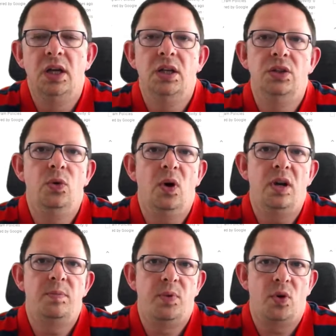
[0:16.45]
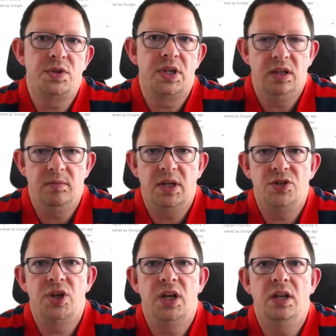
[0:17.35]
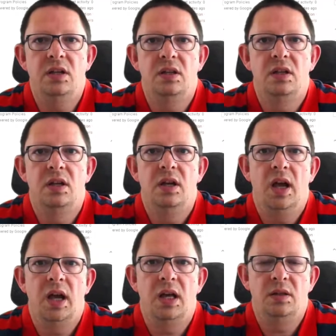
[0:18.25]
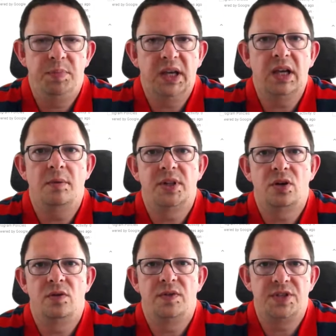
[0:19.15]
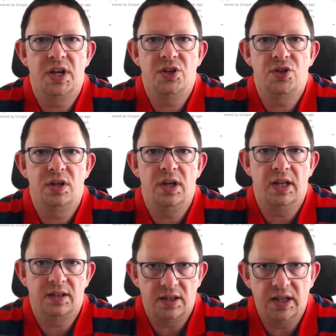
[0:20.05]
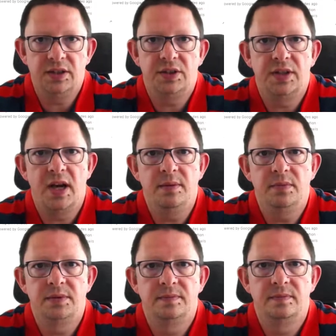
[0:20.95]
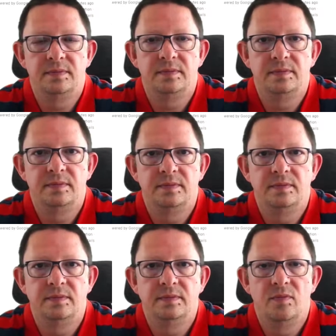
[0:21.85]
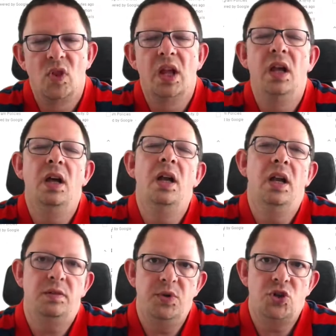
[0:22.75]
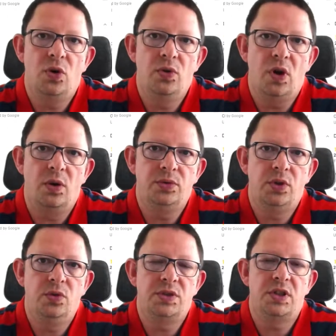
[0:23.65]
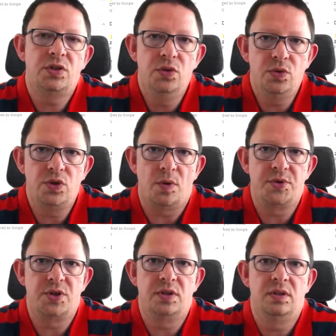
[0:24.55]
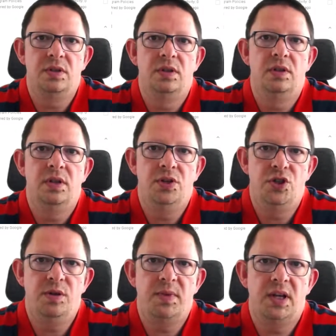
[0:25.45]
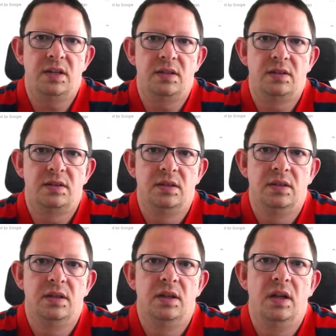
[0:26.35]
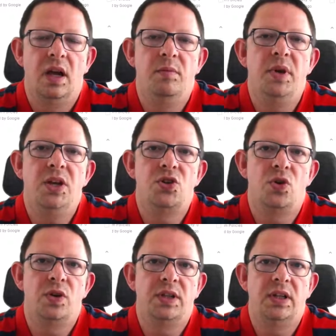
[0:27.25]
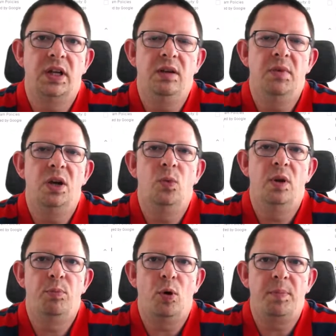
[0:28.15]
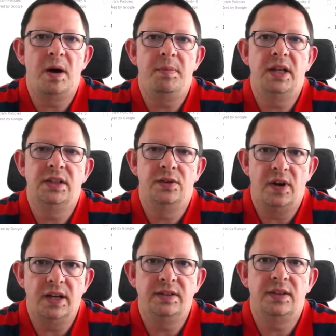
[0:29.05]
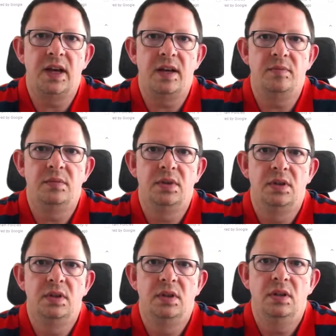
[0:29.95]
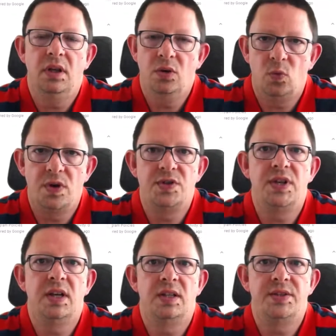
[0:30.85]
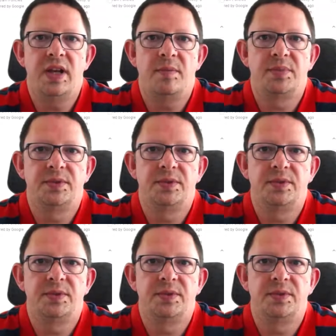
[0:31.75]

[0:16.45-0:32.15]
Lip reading: Do you want to pause an email chain and pick up the conversation at a later time? Let me show you how to use the snooze option in Gmail and make sure that the email will pop up at the right time in one single step.